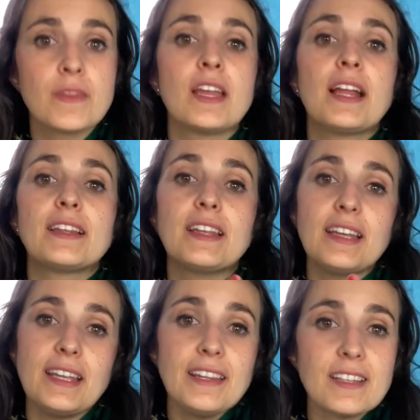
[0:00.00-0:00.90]
The
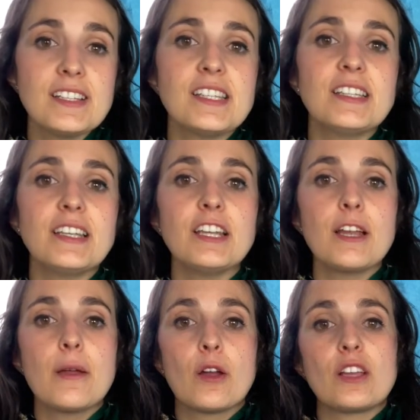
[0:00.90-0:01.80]
intensity
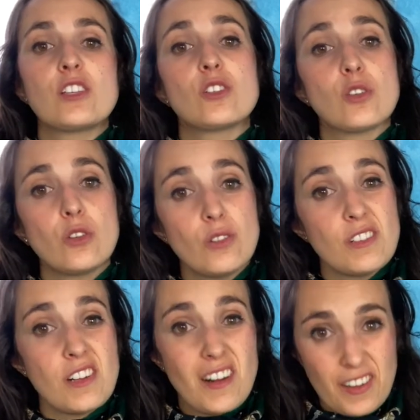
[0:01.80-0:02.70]
is also called
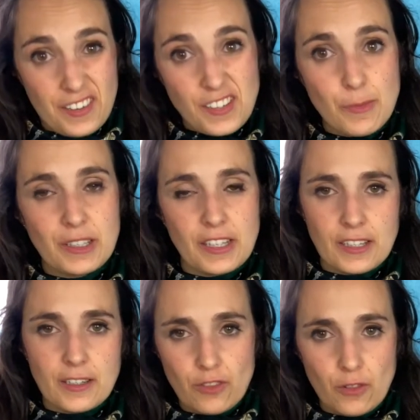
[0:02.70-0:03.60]
current, but it can
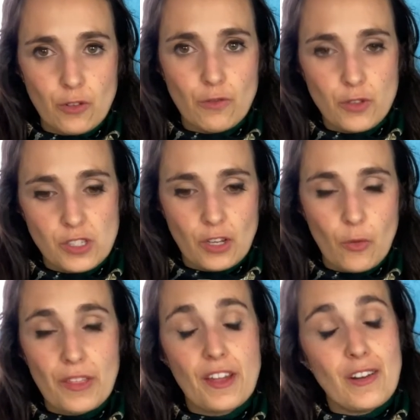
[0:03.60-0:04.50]
be confusing with
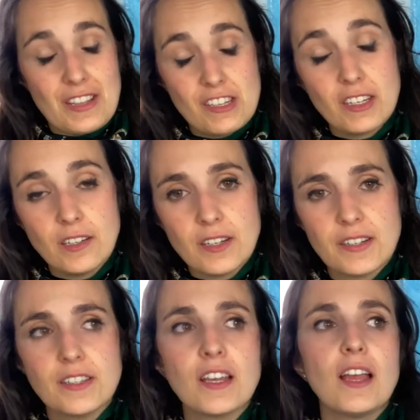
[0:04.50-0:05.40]
electric current.
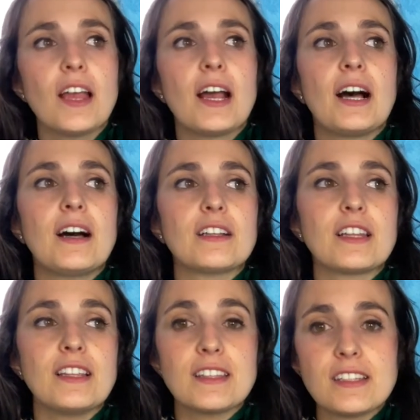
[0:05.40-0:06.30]
The
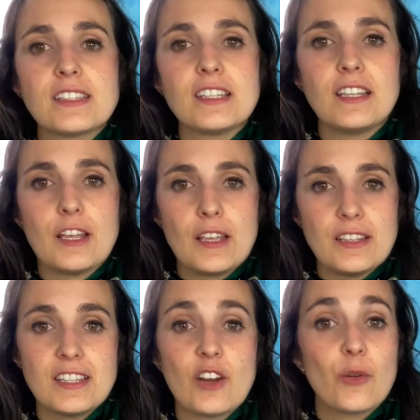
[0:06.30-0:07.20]
intensity is
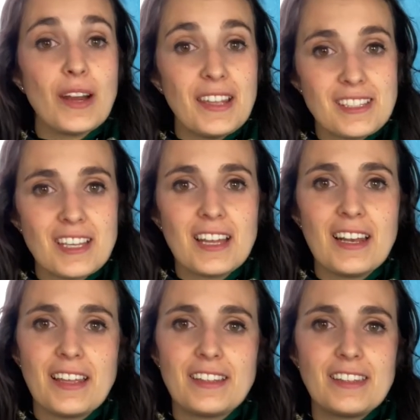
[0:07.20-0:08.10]
the rate, like
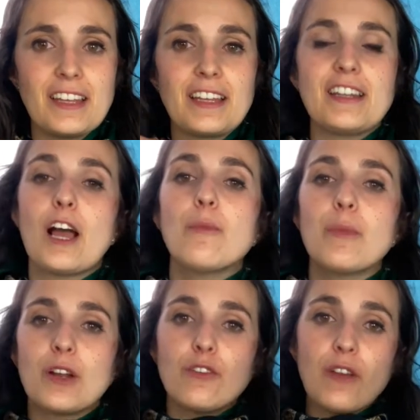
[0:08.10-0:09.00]
the number
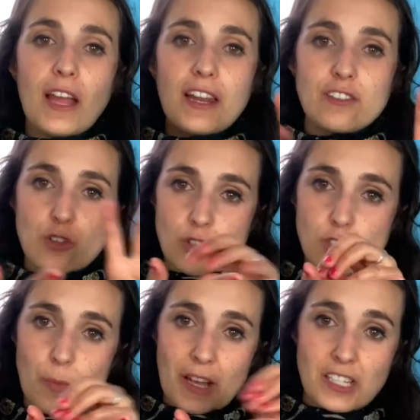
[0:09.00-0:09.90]
of electrons
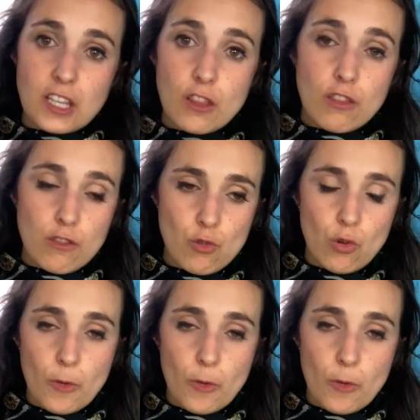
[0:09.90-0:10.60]
passing through